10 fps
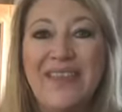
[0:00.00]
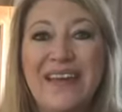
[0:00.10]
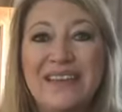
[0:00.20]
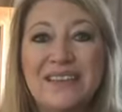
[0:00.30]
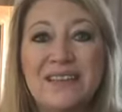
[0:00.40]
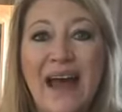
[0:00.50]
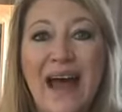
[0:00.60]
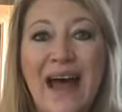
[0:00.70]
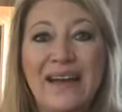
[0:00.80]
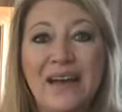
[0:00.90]
that is
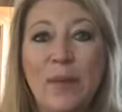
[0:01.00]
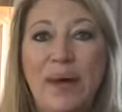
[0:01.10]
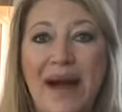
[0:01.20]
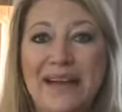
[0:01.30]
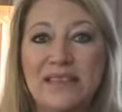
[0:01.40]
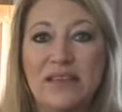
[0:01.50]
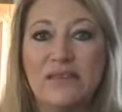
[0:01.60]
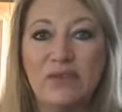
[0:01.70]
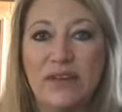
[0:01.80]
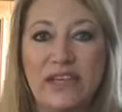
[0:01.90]
not a
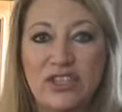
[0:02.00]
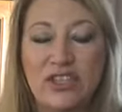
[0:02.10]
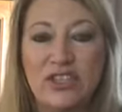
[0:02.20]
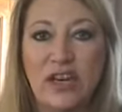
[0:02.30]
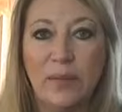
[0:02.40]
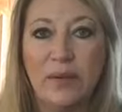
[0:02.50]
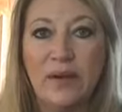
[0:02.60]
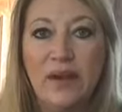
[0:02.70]
positive relationship?